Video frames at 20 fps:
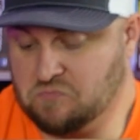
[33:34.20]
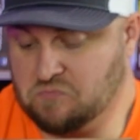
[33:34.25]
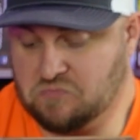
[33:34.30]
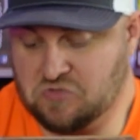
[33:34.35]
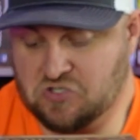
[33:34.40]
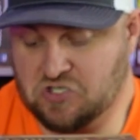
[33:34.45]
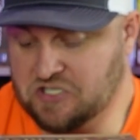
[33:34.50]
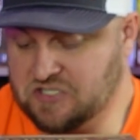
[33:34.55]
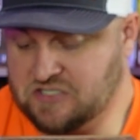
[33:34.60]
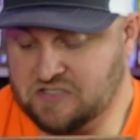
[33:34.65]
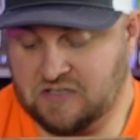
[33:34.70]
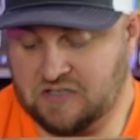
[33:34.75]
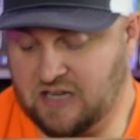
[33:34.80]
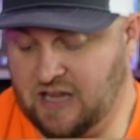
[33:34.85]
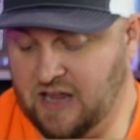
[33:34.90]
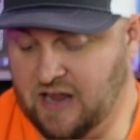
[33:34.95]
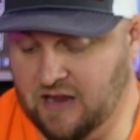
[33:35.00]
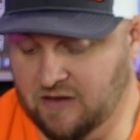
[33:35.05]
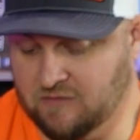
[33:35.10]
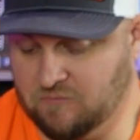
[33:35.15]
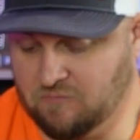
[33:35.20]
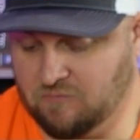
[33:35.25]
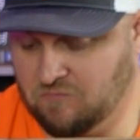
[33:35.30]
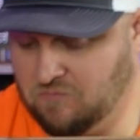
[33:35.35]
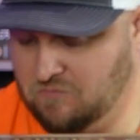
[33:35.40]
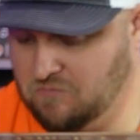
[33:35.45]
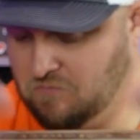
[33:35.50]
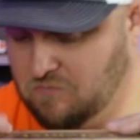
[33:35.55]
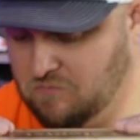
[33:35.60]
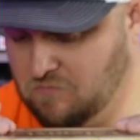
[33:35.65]
just can't
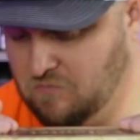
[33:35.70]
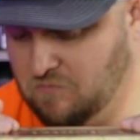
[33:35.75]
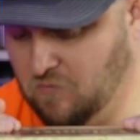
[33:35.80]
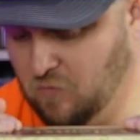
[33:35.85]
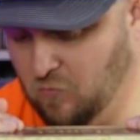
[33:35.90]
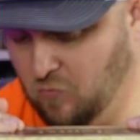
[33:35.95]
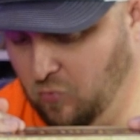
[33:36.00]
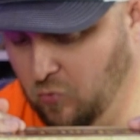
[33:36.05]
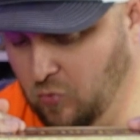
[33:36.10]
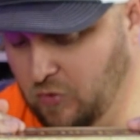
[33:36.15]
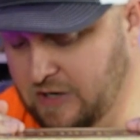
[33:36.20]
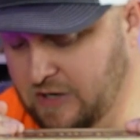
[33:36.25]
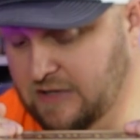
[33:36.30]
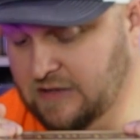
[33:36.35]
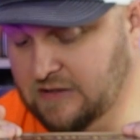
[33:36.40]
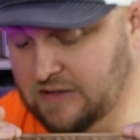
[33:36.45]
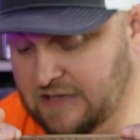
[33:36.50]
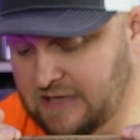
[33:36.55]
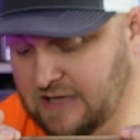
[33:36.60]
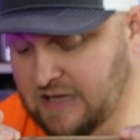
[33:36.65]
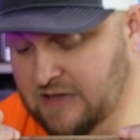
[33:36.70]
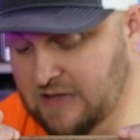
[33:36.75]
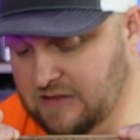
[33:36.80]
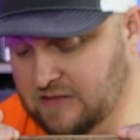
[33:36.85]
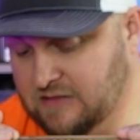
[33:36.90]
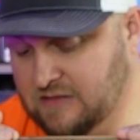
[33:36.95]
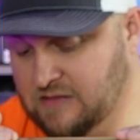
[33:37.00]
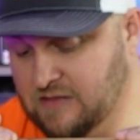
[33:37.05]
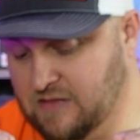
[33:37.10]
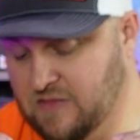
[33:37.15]
really get
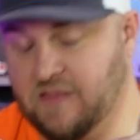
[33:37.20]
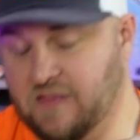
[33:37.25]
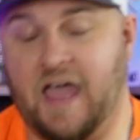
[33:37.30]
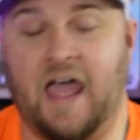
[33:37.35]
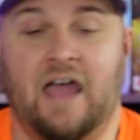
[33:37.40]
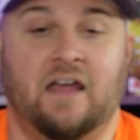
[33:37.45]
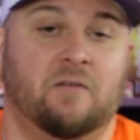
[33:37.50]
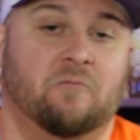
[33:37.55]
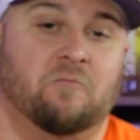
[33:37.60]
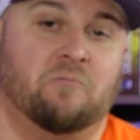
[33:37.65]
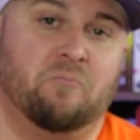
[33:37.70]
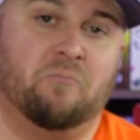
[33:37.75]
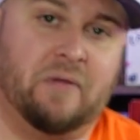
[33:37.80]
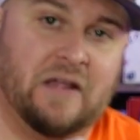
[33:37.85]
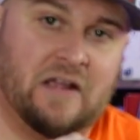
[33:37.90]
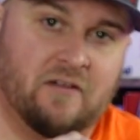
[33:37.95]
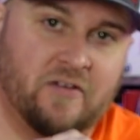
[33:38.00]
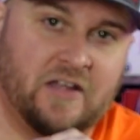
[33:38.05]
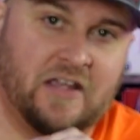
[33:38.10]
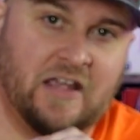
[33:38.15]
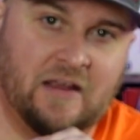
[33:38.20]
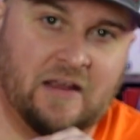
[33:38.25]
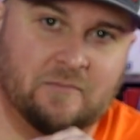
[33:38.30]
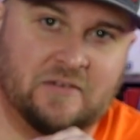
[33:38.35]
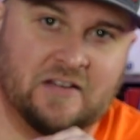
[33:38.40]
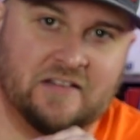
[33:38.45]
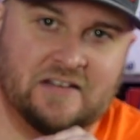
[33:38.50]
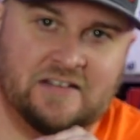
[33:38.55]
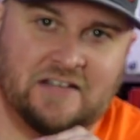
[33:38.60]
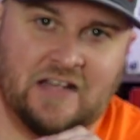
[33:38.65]
that big of a game
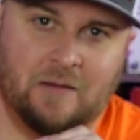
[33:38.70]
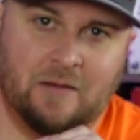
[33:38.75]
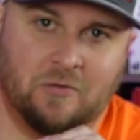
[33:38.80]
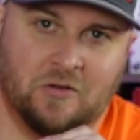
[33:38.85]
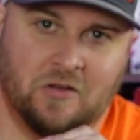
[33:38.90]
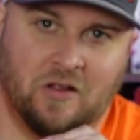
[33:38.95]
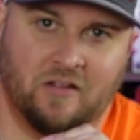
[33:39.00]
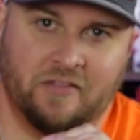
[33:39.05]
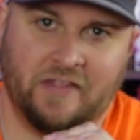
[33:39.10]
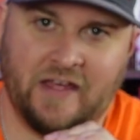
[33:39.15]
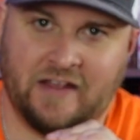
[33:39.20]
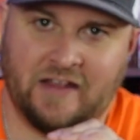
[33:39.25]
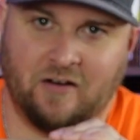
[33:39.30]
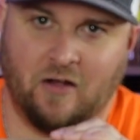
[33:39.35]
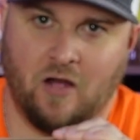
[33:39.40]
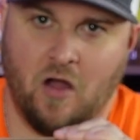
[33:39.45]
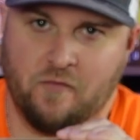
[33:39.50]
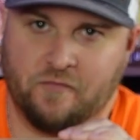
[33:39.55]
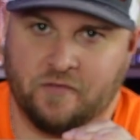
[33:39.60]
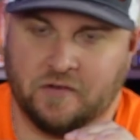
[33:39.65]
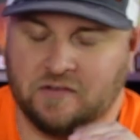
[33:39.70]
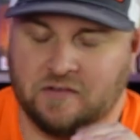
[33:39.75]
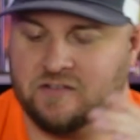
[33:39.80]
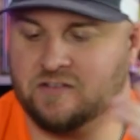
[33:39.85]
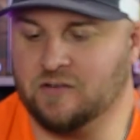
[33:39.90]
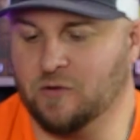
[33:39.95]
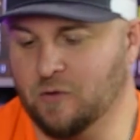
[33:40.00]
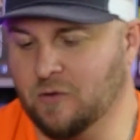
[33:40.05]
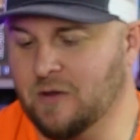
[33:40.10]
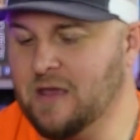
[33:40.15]
to the table all that often,
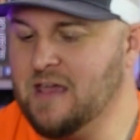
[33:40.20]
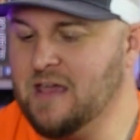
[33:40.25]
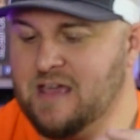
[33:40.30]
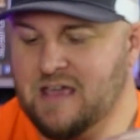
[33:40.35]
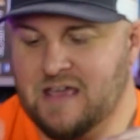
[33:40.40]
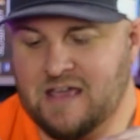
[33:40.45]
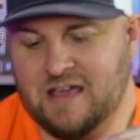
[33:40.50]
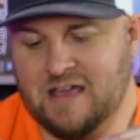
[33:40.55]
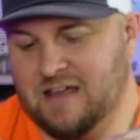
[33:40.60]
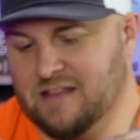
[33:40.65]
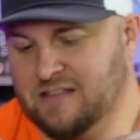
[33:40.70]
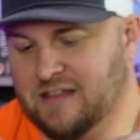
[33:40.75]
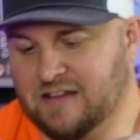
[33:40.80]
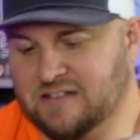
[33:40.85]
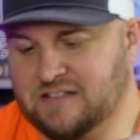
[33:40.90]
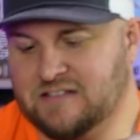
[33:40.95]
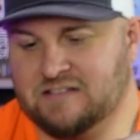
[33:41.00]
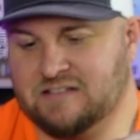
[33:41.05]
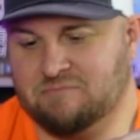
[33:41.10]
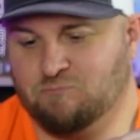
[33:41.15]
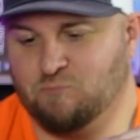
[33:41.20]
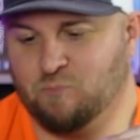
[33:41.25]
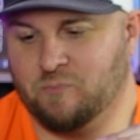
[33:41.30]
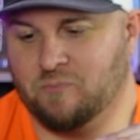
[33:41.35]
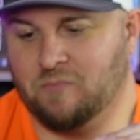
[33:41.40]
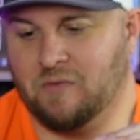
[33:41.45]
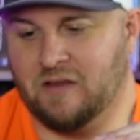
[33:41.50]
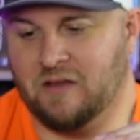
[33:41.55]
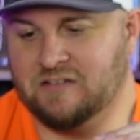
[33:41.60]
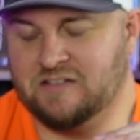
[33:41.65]
so that's
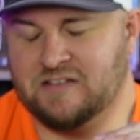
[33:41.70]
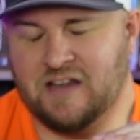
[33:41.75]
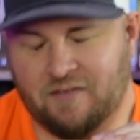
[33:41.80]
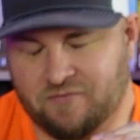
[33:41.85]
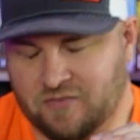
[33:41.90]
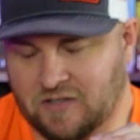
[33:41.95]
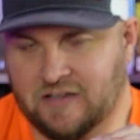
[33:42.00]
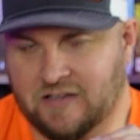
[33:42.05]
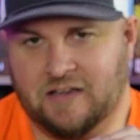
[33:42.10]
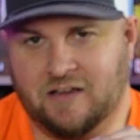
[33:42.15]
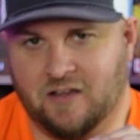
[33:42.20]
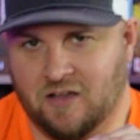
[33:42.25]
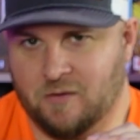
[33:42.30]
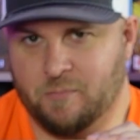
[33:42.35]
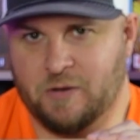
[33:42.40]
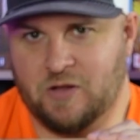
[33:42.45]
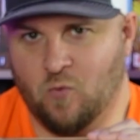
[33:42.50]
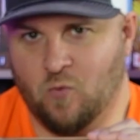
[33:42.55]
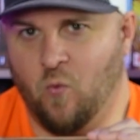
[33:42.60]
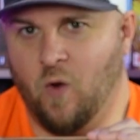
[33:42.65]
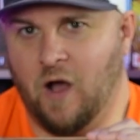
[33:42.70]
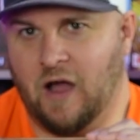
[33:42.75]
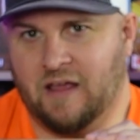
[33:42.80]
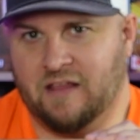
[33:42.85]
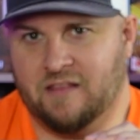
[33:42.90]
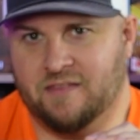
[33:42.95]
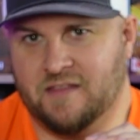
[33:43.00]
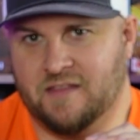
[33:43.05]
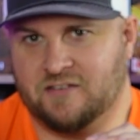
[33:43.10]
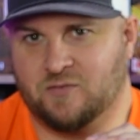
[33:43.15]
definitely going to be why
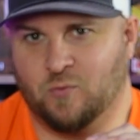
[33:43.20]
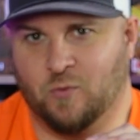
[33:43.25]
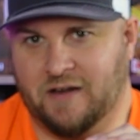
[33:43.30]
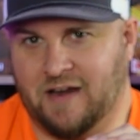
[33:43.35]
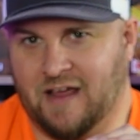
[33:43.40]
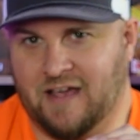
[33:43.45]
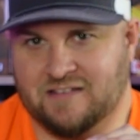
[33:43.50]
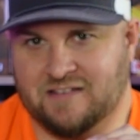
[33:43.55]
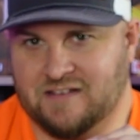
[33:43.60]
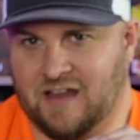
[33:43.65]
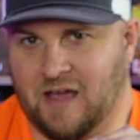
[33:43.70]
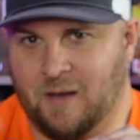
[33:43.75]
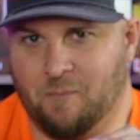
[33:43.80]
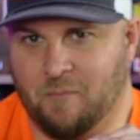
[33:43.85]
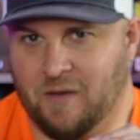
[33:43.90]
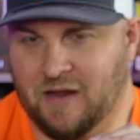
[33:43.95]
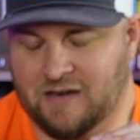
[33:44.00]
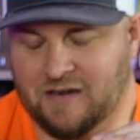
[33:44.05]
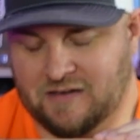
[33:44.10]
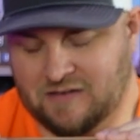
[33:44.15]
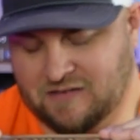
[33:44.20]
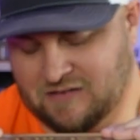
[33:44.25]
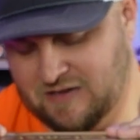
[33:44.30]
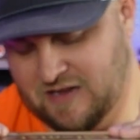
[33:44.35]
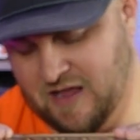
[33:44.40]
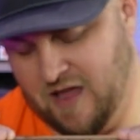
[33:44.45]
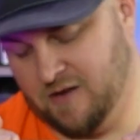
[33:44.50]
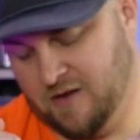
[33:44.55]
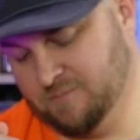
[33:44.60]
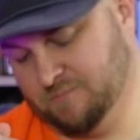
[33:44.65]
this one has not made it
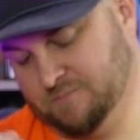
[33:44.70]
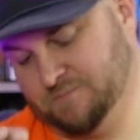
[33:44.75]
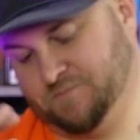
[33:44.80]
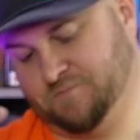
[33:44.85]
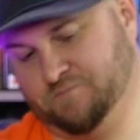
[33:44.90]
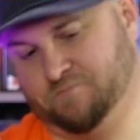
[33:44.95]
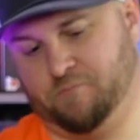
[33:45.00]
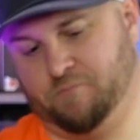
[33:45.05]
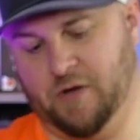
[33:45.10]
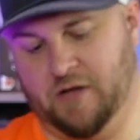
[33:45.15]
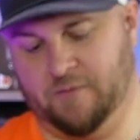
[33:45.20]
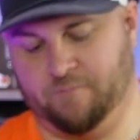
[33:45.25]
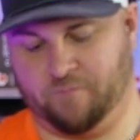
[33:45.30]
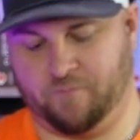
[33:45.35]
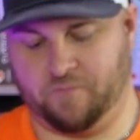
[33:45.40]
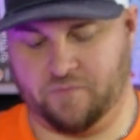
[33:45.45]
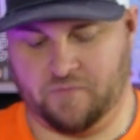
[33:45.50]
yet, but